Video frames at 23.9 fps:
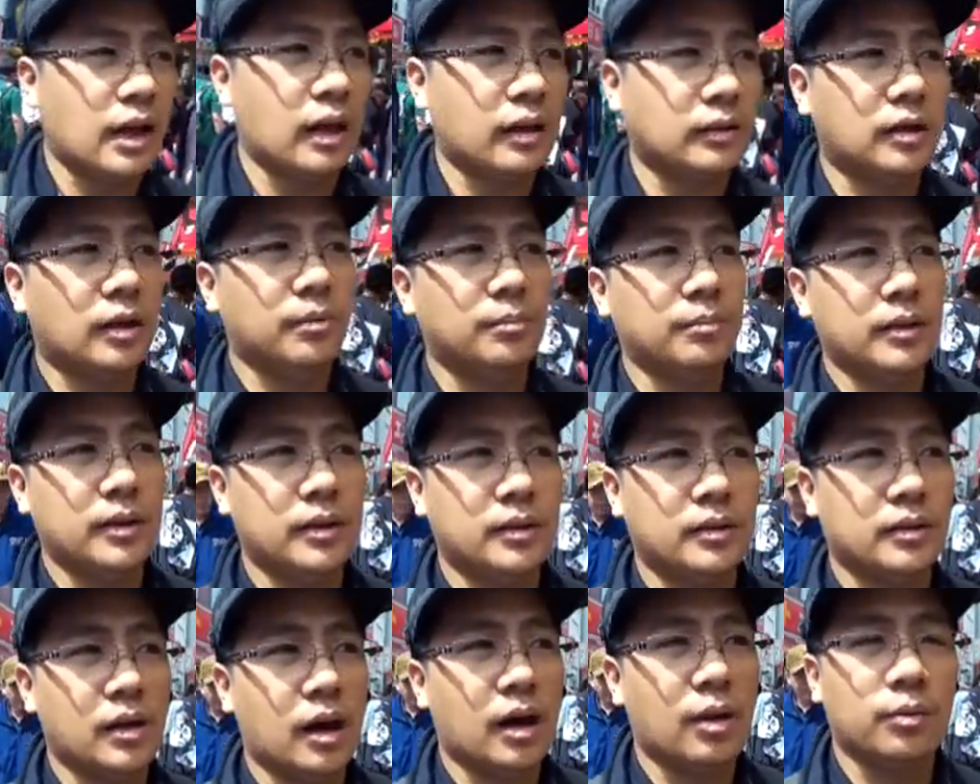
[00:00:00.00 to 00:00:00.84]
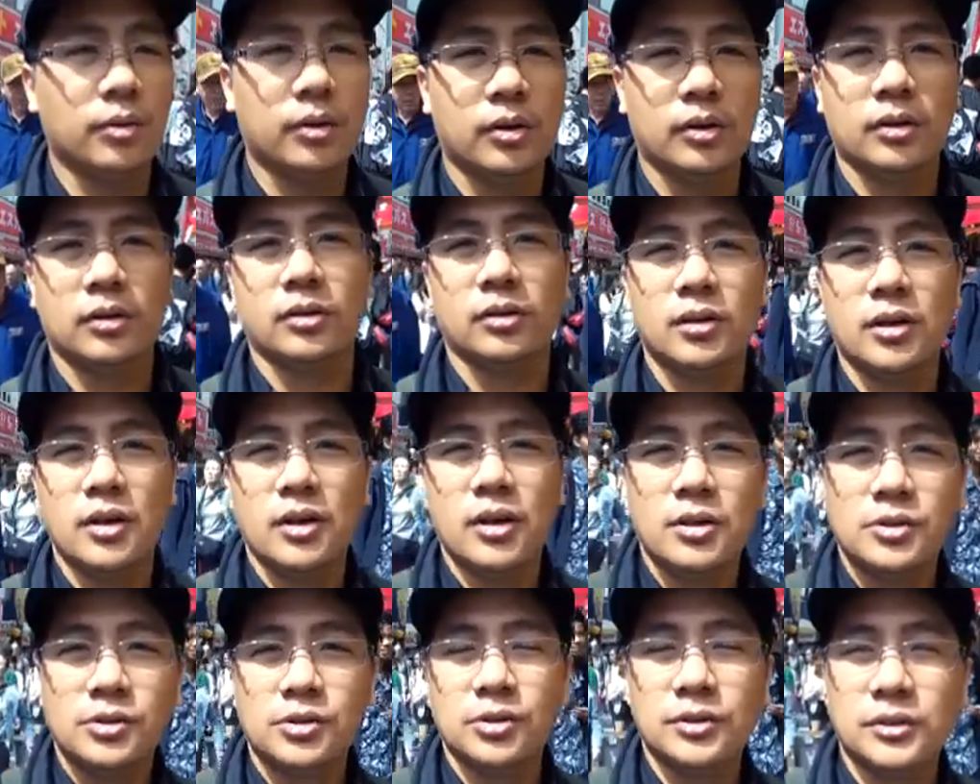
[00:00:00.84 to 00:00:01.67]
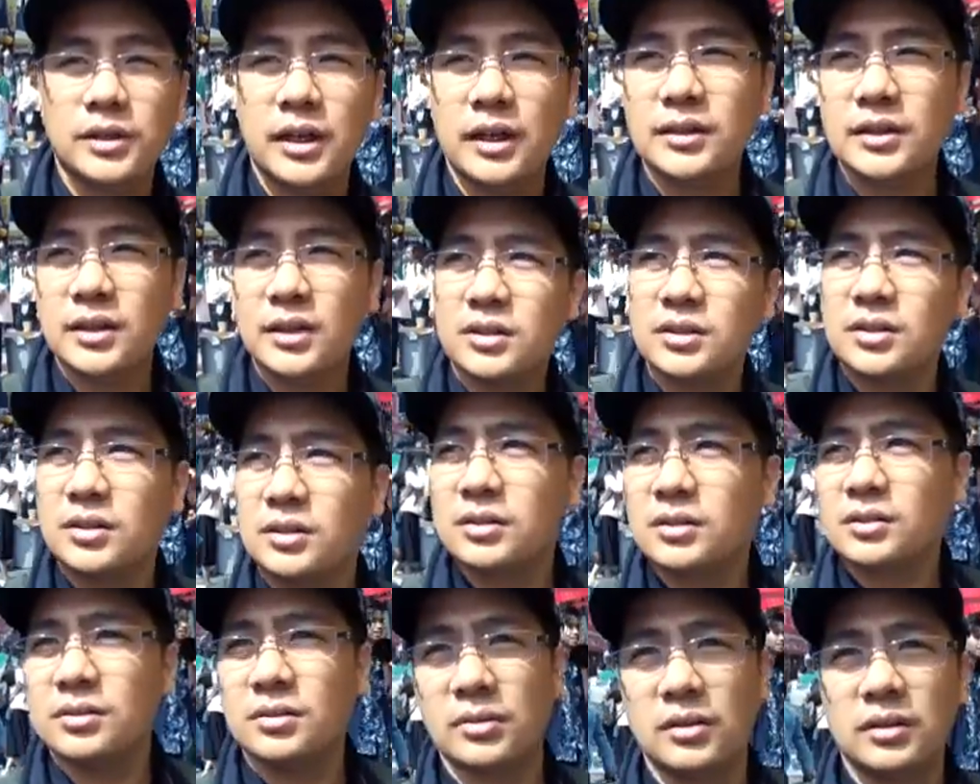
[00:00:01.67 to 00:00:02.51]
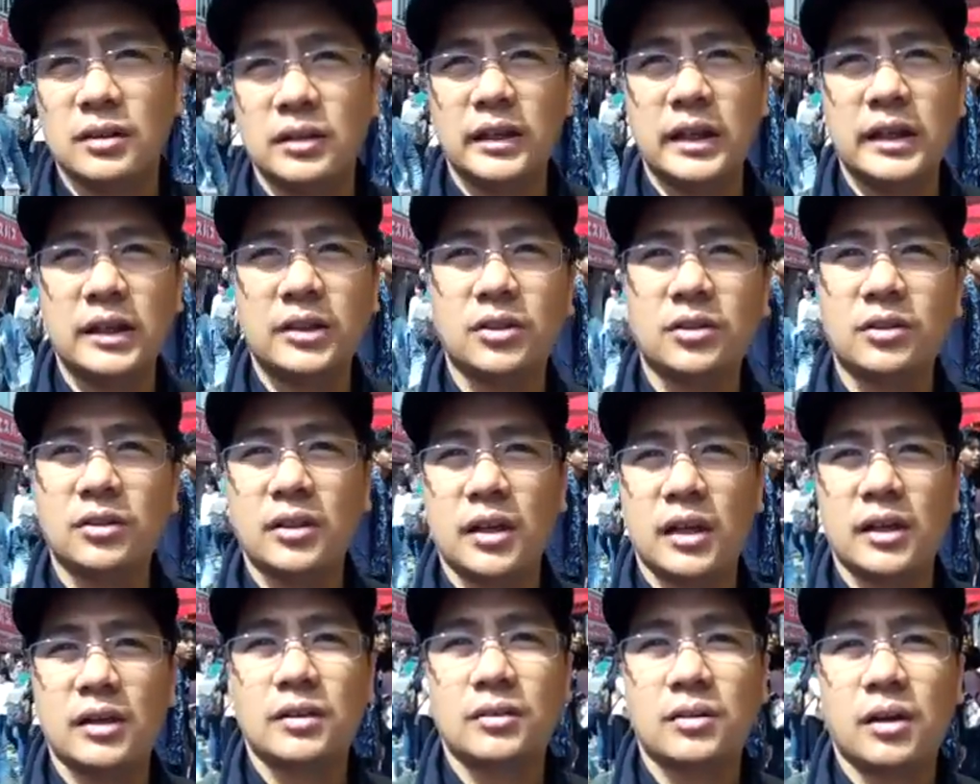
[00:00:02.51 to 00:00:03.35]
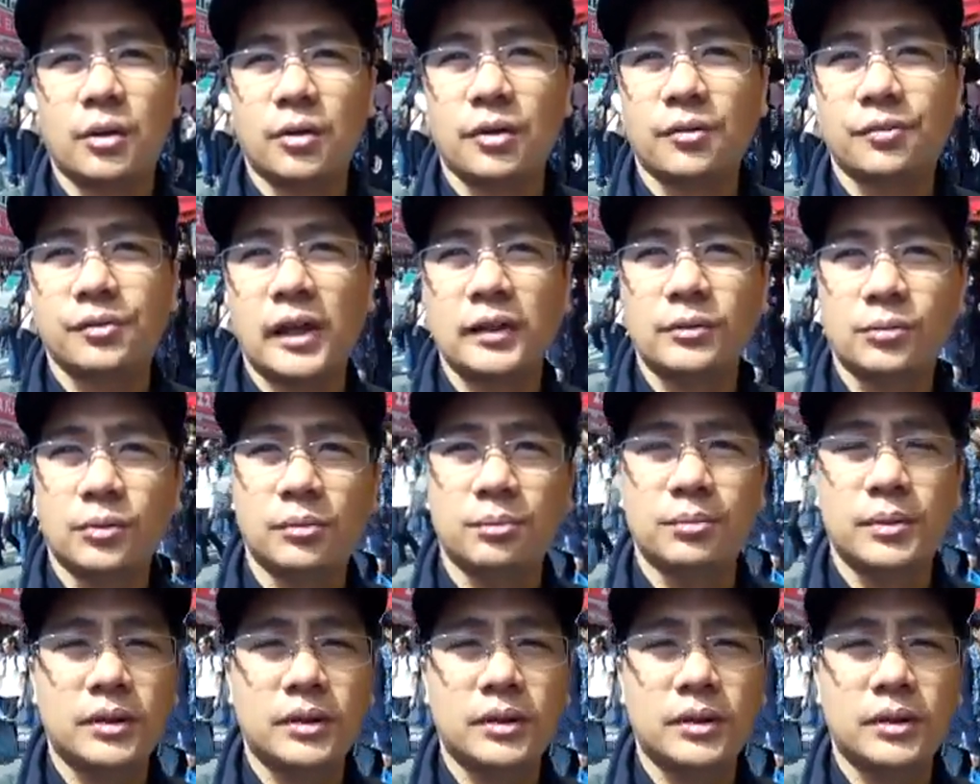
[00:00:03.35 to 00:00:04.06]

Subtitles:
them in our suitcases later, and our flight will be